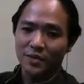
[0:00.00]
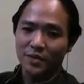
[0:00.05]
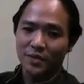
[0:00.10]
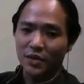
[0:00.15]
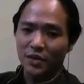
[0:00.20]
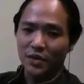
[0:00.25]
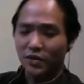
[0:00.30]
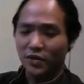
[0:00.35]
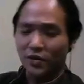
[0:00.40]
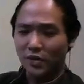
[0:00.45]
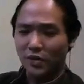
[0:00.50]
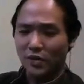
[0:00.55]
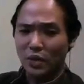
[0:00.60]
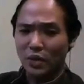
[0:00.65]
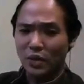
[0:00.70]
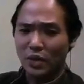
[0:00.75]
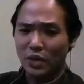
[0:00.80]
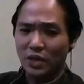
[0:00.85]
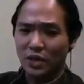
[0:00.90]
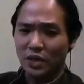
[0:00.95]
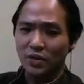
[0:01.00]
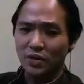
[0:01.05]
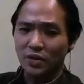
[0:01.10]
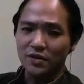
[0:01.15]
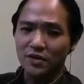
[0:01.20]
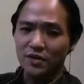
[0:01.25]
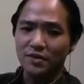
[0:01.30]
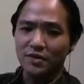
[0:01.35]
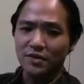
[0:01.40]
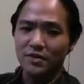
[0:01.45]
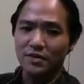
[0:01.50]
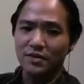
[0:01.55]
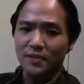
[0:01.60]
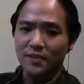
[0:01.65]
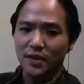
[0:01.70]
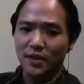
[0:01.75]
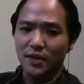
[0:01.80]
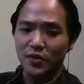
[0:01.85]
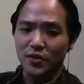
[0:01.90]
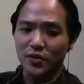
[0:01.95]
Because something we notice
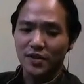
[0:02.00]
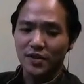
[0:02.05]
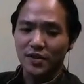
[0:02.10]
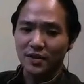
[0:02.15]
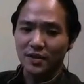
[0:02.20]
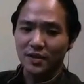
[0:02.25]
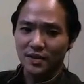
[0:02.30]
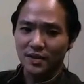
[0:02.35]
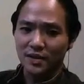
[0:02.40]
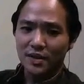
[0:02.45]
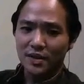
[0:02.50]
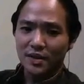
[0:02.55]
here is that